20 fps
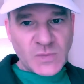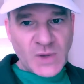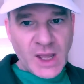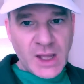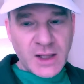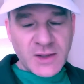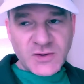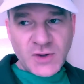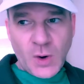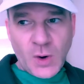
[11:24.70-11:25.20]

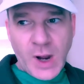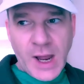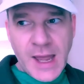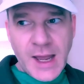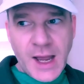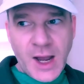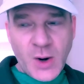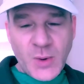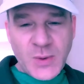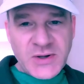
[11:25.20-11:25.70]
So I
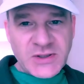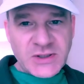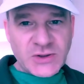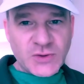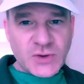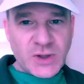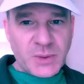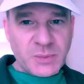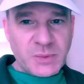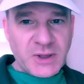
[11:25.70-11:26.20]
always
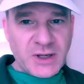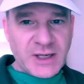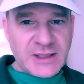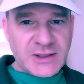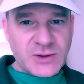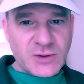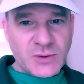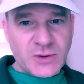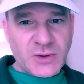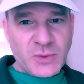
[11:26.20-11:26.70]
attribute
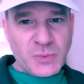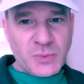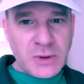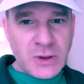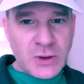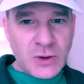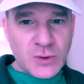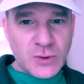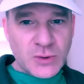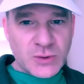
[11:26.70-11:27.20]
it to the
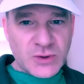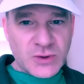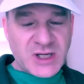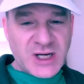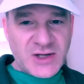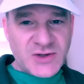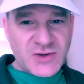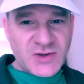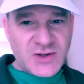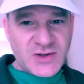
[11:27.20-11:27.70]
muse
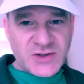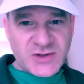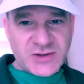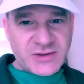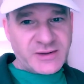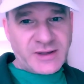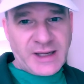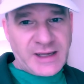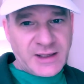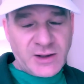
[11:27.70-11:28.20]
because
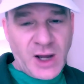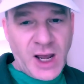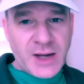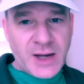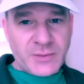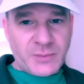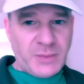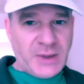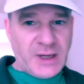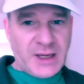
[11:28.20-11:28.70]
it's like
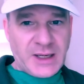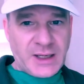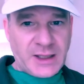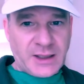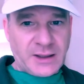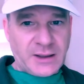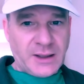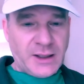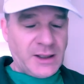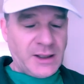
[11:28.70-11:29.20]
not
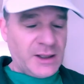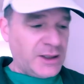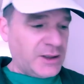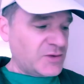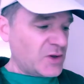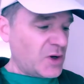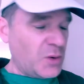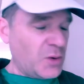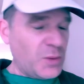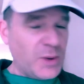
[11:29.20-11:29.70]
me.
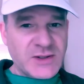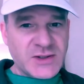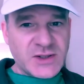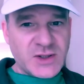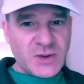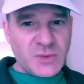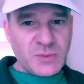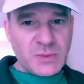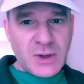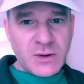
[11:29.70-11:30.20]
So what's
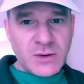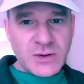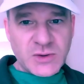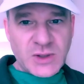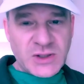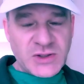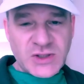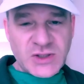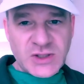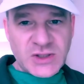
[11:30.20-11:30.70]
the muse?
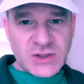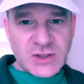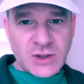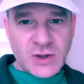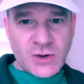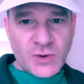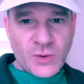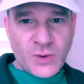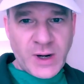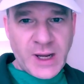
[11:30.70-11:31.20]
It's just a
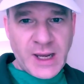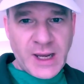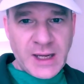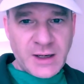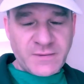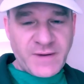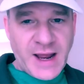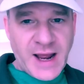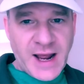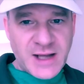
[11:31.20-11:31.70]

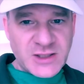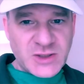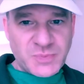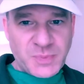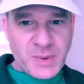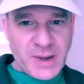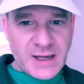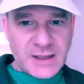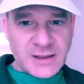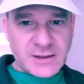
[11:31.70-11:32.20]
creative
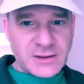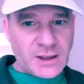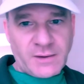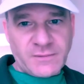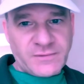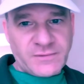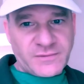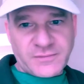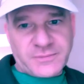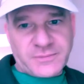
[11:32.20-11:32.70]
aspect
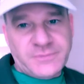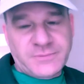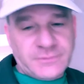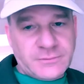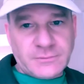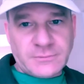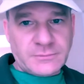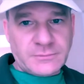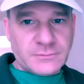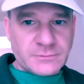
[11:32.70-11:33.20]
of,
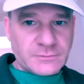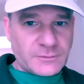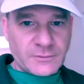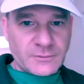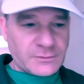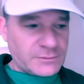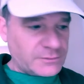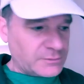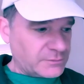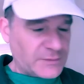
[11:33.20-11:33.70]

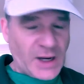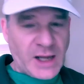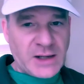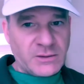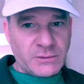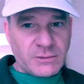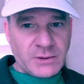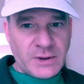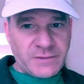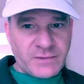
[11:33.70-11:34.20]
I
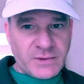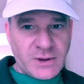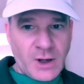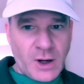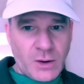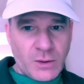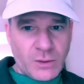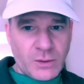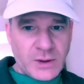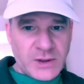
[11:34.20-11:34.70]
don't even
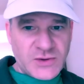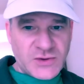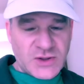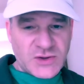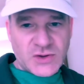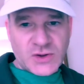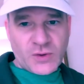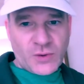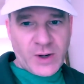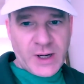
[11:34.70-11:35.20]
know. It's
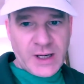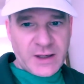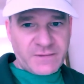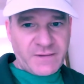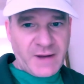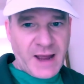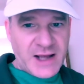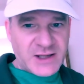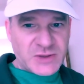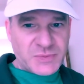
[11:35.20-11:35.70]
just
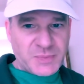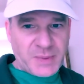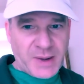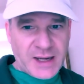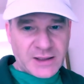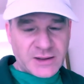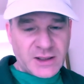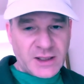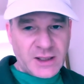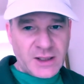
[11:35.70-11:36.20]
creative
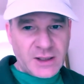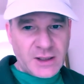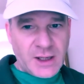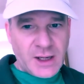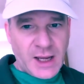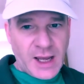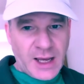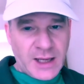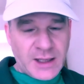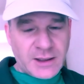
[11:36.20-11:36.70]
aspect.
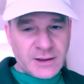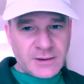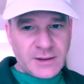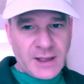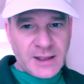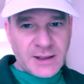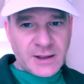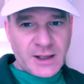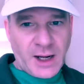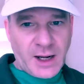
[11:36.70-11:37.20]
And
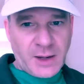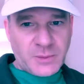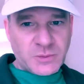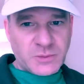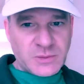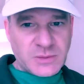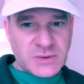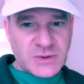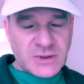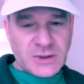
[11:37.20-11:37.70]
it
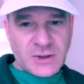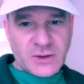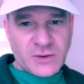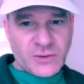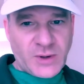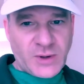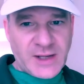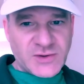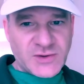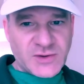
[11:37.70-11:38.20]
comes and it
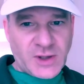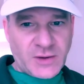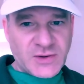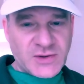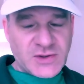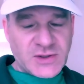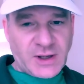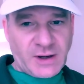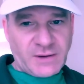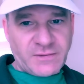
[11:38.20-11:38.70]
creates all
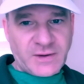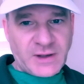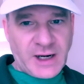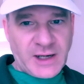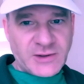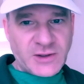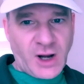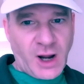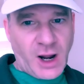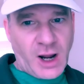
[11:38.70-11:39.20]
this stuff, and
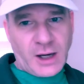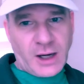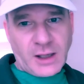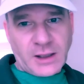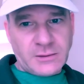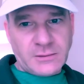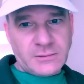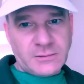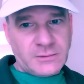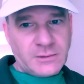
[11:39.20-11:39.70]
I talk,
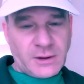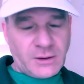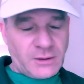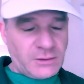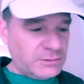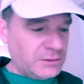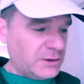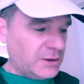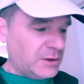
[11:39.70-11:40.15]
and I